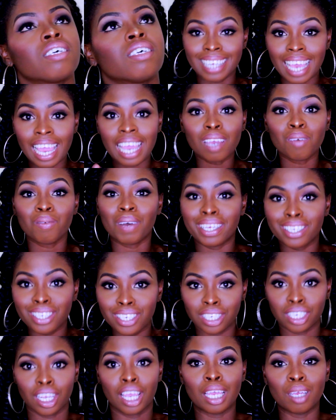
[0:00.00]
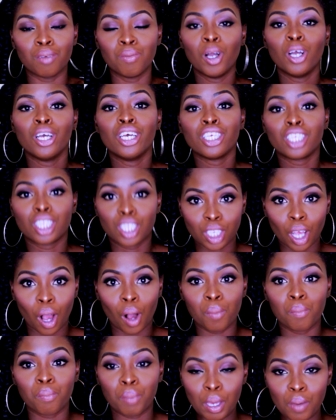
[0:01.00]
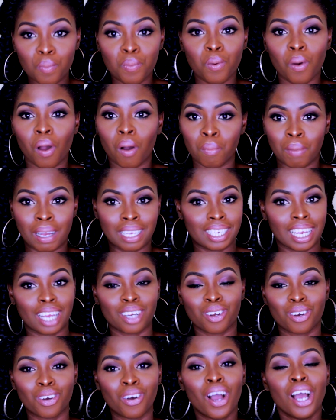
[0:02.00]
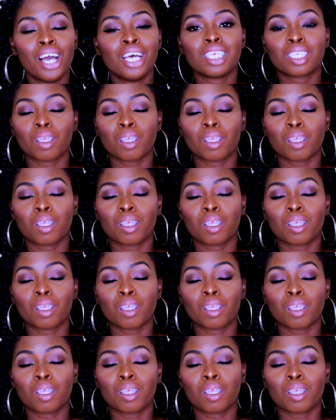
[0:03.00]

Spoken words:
Name and shame some people on my channel.